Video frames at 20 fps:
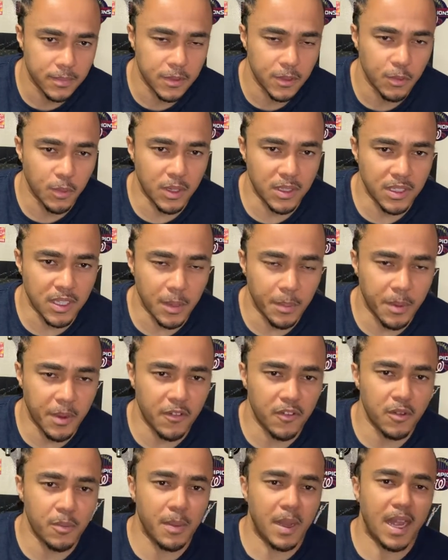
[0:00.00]
What's up,
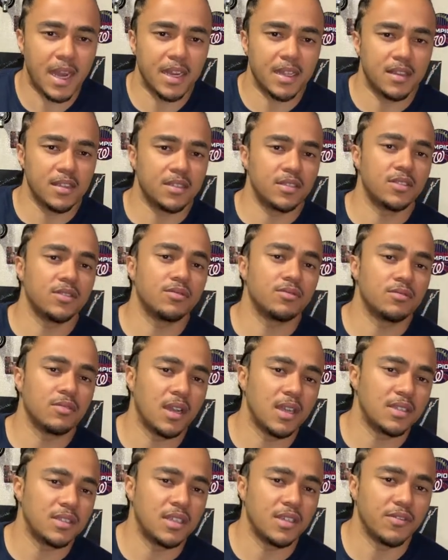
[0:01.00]
everybody? This is
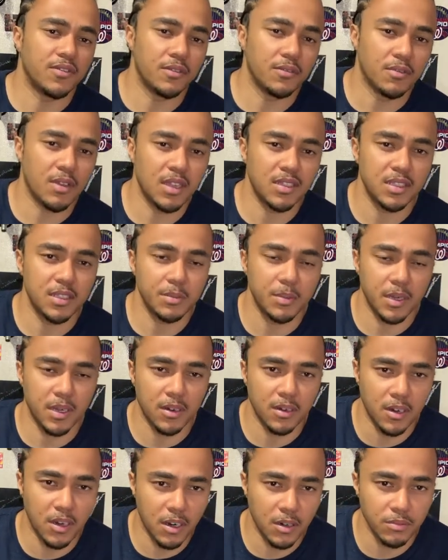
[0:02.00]
Rusty from Rusty Barrel
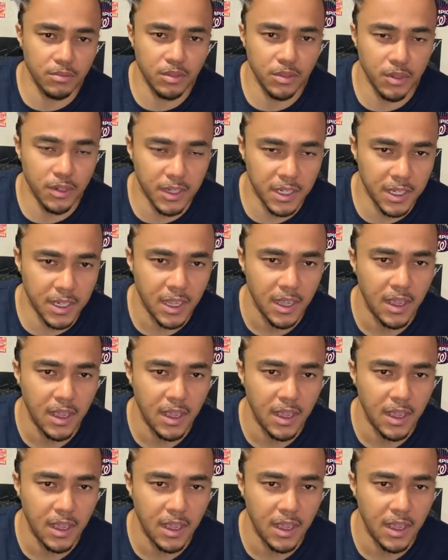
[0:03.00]
Homebrewing.